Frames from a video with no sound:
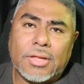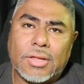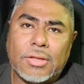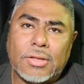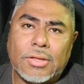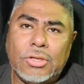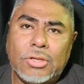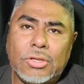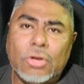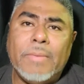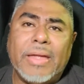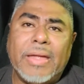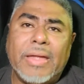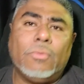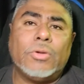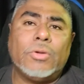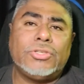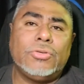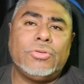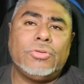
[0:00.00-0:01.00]
You make
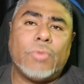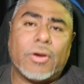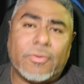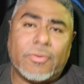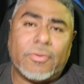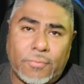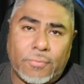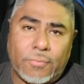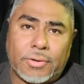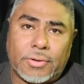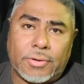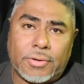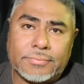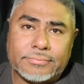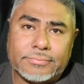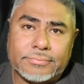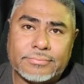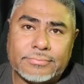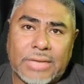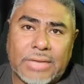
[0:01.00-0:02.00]
what you work for.
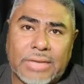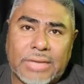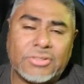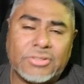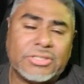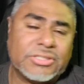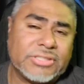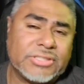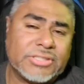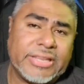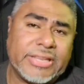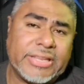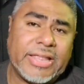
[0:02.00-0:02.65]
I'll just say that